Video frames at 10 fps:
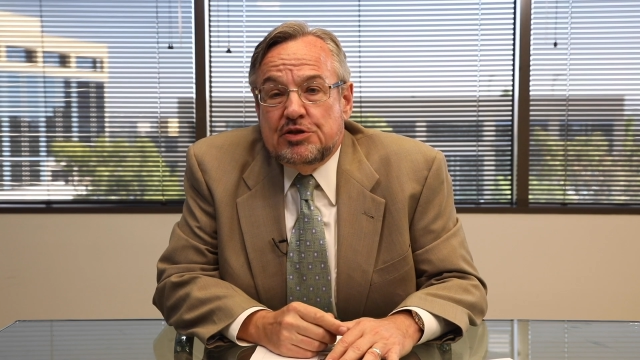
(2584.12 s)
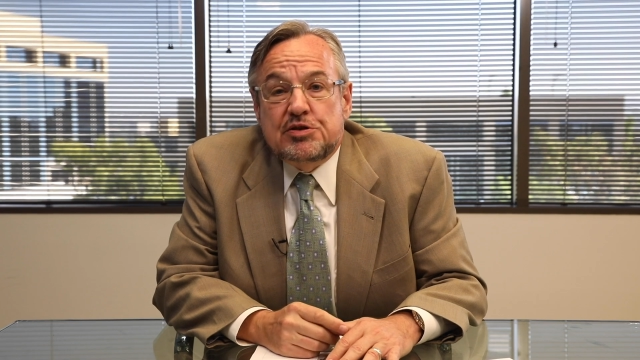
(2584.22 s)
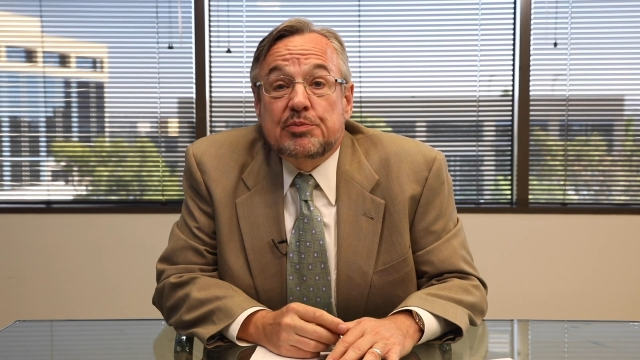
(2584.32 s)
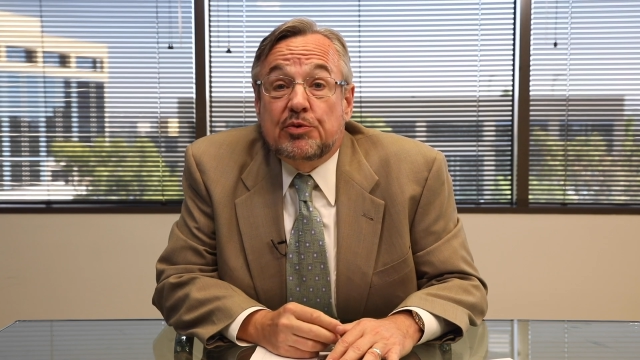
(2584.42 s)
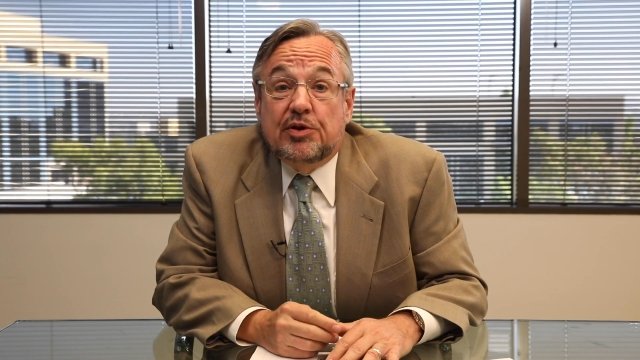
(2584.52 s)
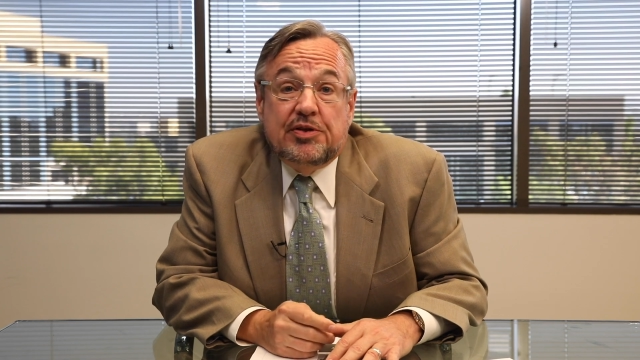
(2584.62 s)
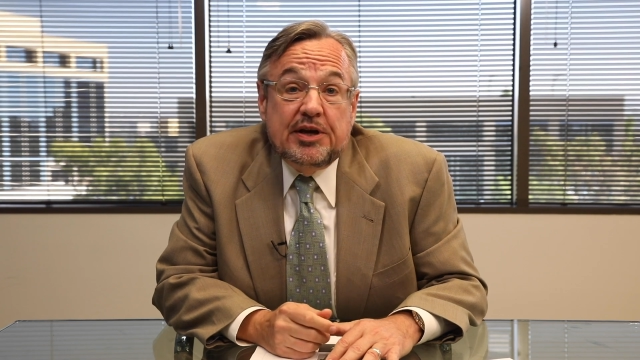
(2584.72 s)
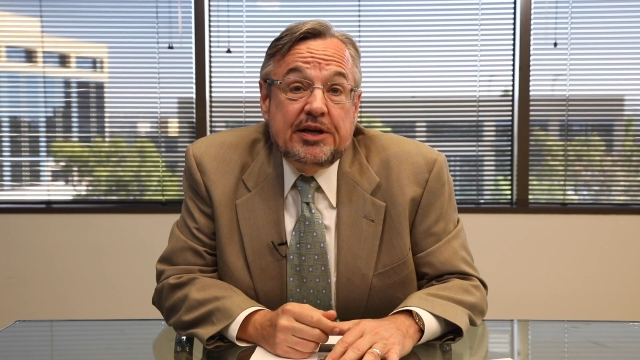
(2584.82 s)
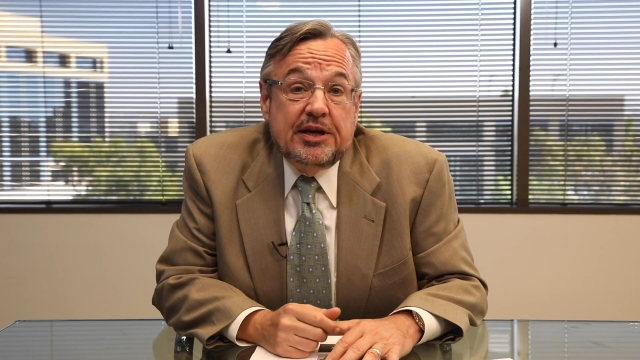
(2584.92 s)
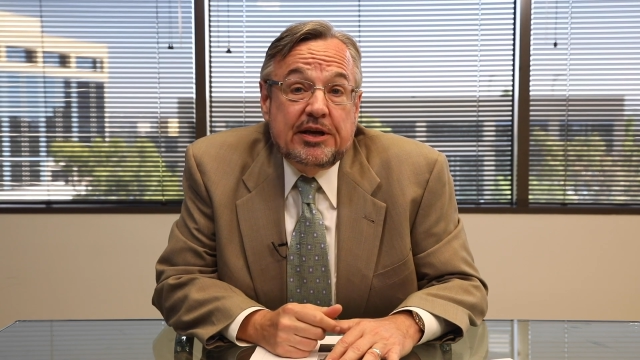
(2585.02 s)
do some more
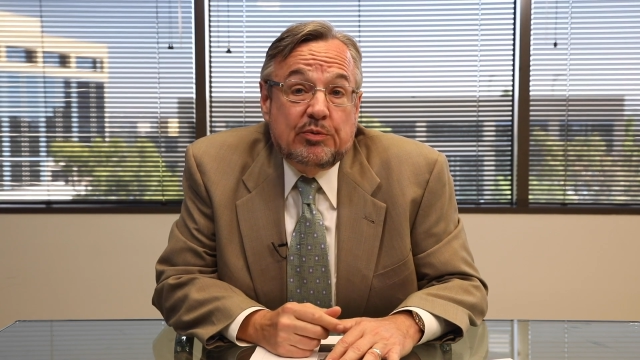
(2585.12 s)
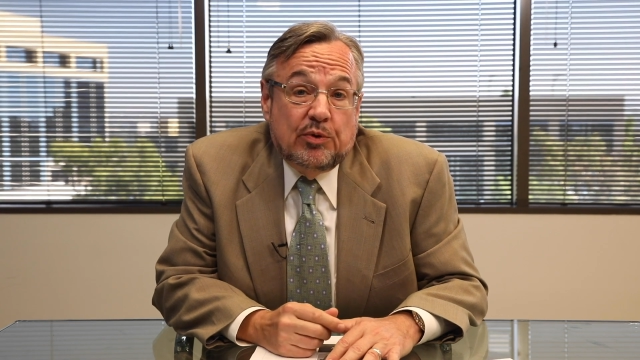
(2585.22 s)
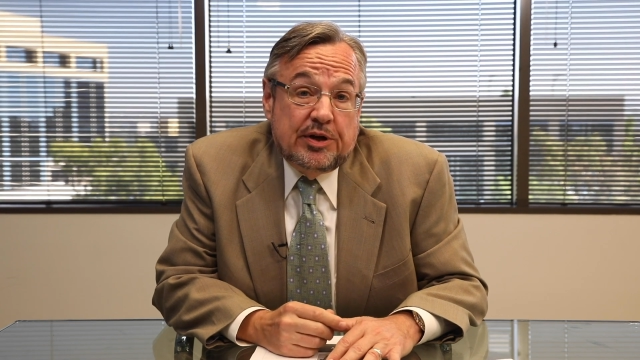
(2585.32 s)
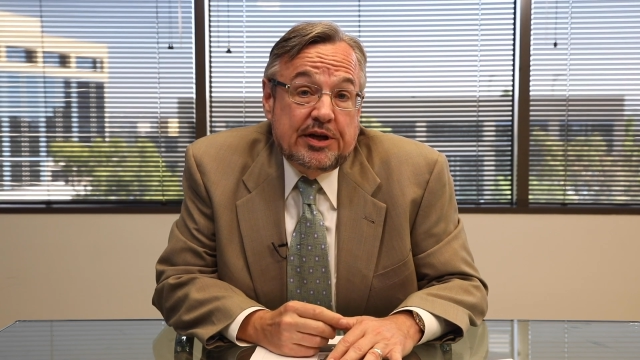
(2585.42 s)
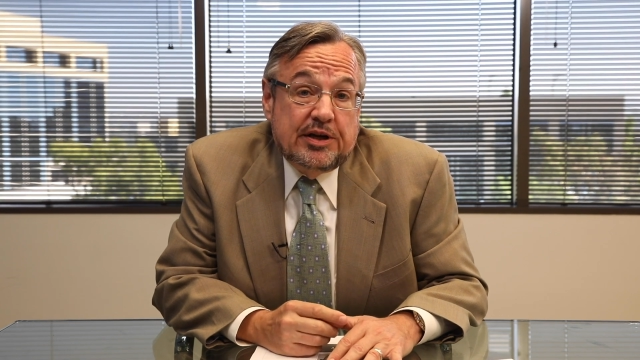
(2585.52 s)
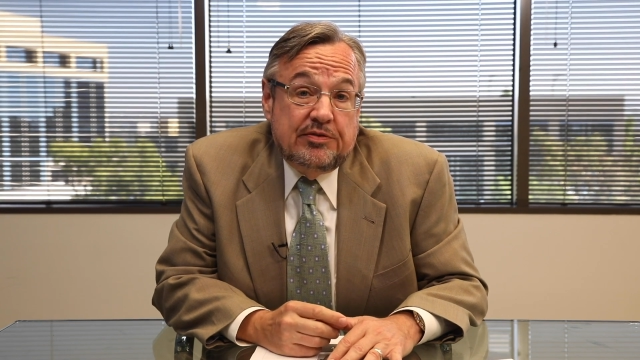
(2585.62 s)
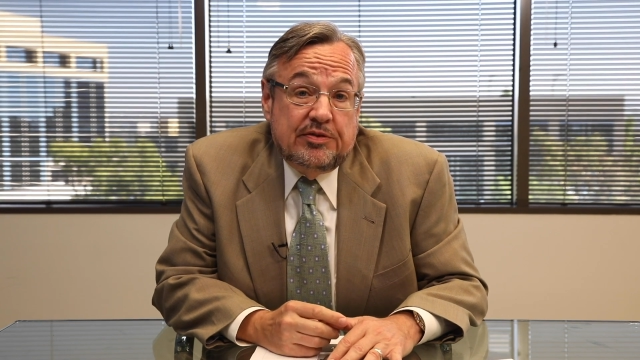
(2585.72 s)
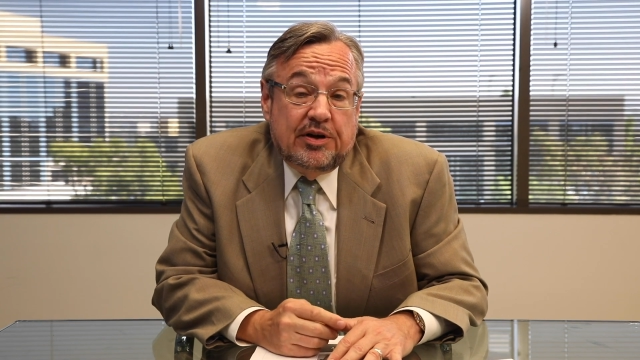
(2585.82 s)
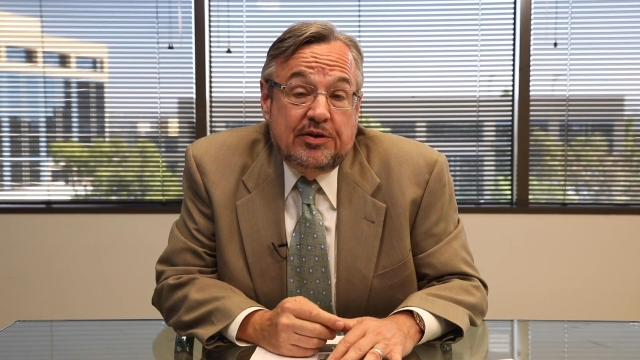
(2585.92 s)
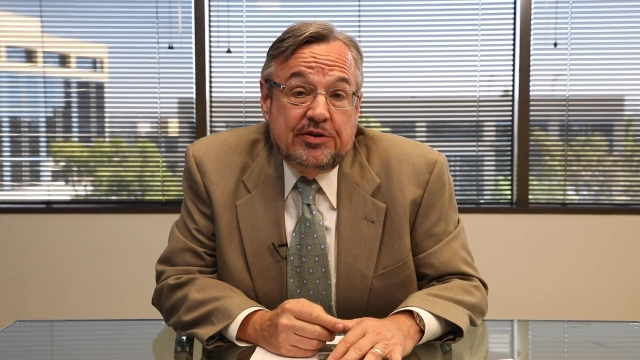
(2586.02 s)
thinking and
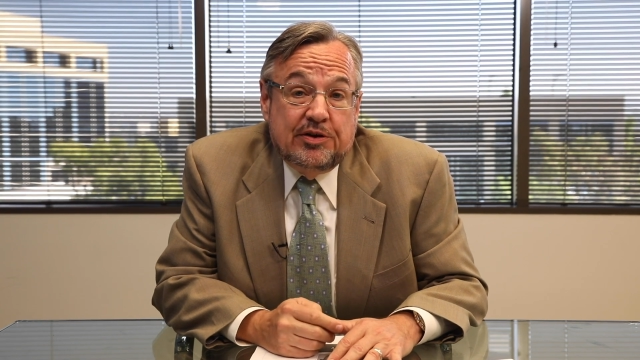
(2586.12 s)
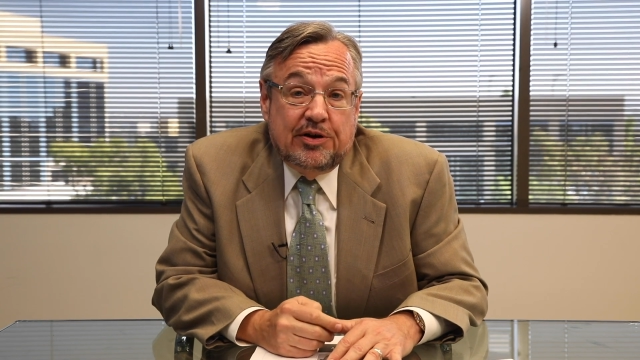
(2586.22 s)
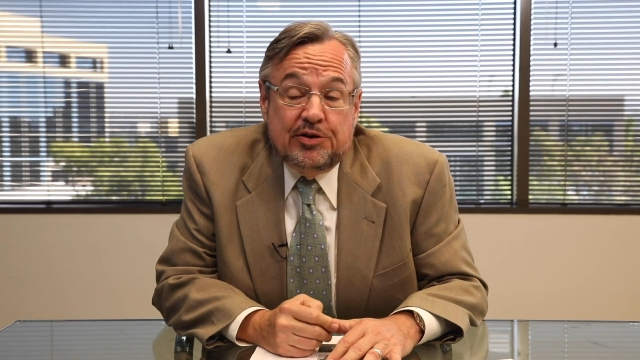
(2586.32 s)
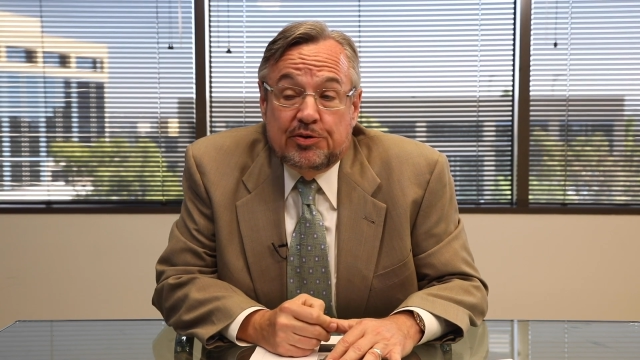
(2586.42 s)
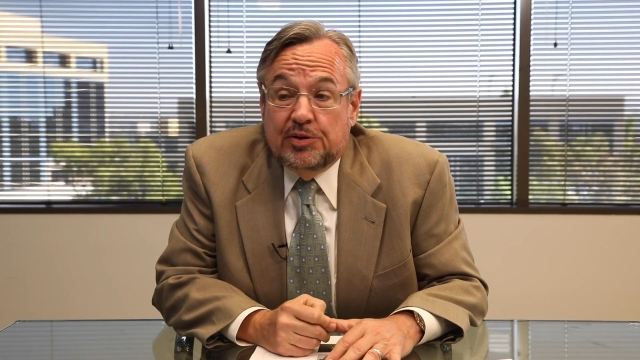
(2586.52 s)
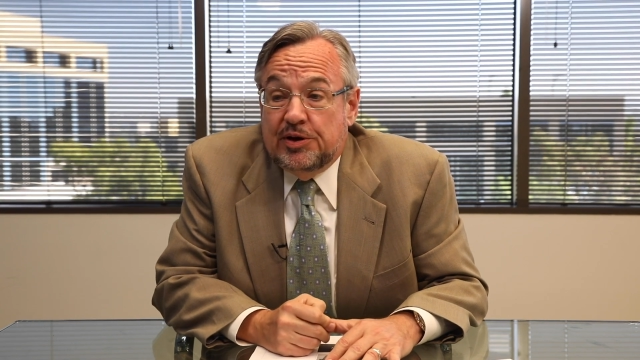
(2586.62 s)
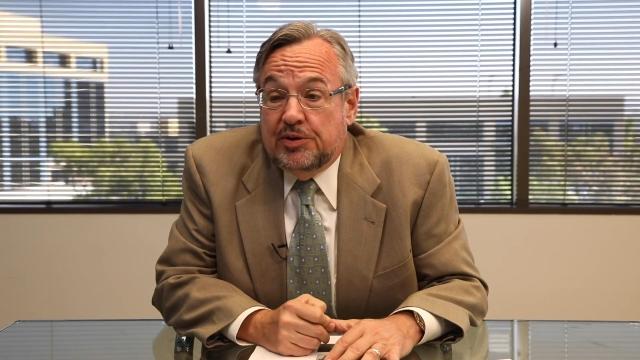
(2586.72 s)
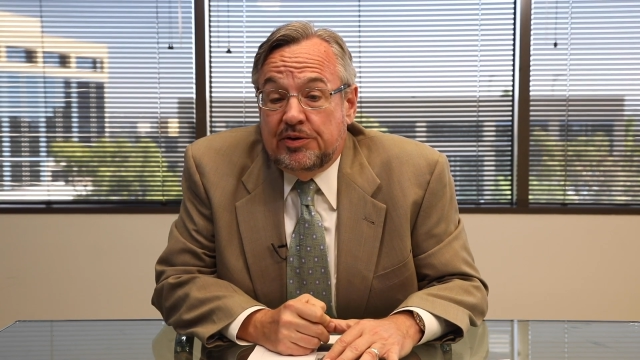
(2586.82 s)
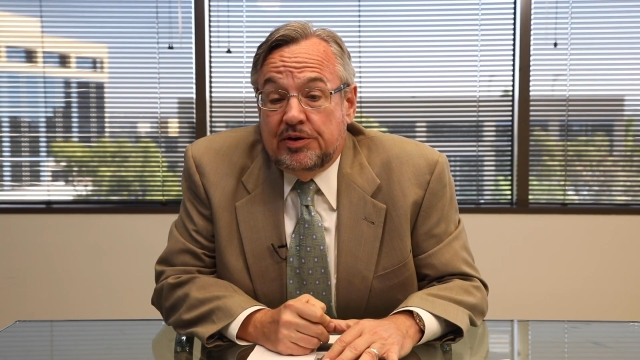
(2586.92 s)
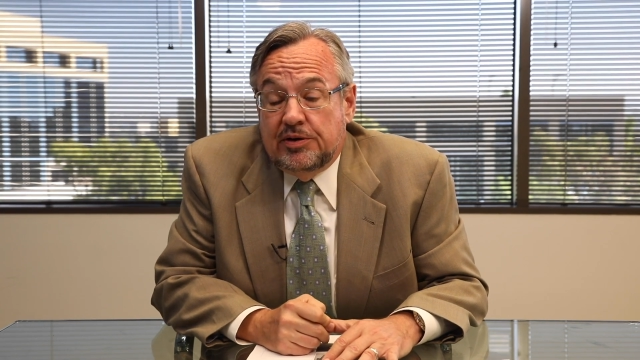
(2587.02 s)
working on your
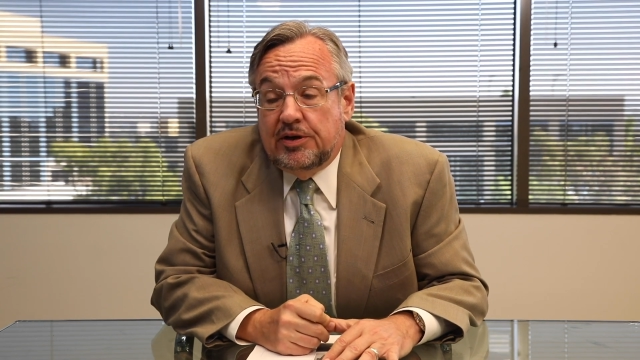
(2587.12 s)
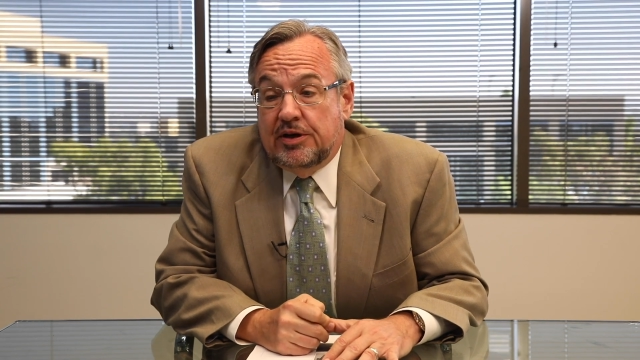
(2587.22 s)
own.